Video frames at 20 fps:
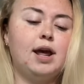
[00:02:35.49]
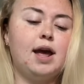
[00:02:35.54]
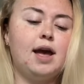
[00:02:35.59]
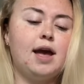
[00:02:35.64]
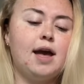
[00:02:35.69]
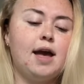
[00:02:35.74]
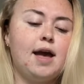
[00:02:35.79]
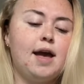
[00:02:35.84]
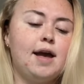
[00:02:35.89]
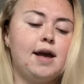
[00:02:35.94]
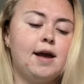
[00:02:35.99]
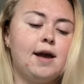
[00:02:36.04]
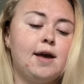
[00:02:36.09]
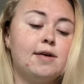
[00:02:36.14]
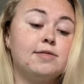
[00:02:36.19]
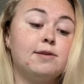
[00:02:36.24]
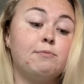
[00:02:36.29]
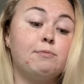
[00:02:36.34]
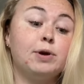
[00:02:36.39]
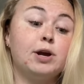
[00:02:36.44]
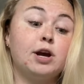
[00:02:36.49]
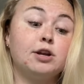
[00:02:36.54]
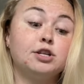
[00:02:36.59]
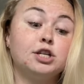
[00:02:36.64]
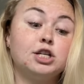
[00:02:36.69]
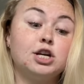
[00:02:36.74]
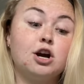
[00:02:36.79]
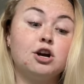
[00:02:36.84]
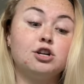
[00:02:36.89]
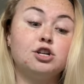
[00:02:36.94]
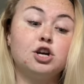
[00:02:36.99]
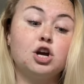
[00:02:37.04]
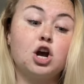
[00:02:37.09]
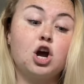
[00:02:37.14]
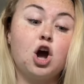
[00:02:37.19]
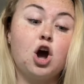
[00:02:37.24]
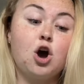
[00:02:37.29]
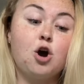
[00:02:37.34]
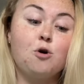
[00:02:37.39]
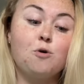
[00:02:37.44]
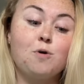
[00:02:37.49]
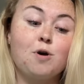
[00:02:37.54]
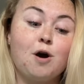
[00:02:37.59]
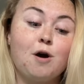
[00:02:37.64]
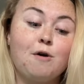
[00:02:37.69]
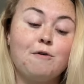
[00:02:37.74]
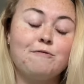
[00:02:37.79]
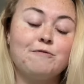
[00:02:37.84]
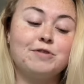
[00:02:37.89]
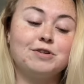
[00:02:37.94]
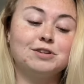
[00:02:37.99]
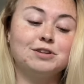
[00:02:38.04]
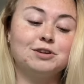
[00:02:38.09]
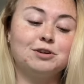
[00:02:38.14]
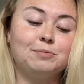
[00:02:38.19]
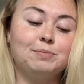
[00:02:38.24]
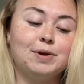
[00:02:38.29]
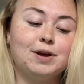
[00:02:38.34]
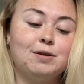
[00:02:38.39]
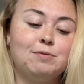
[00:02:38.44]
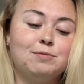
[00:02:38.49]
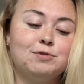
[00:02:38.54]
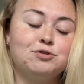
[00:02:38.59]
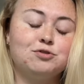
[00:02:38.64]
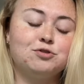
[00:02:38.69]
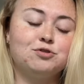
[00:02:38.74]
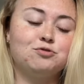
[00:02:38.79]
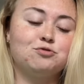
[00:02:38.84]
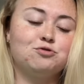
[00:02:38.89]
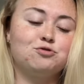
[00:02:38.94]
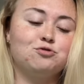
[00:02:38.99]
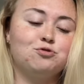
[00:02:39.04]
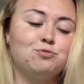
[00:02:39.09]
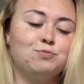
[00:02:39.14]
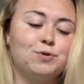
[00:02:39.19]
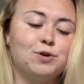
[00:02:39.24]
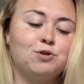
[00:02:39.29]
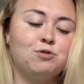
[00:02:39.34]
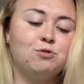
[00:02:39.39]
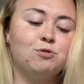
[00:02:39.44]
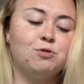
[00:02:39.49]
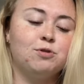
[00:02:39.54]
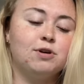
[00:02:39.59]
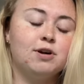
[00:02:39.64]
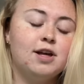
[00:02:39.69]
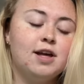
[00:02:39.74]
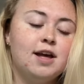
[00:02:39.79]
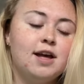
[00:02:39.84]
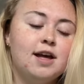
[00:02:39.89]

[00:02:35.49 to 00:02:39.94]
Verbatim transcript: and then we got to talk to Coco for a little bit, which was super cool.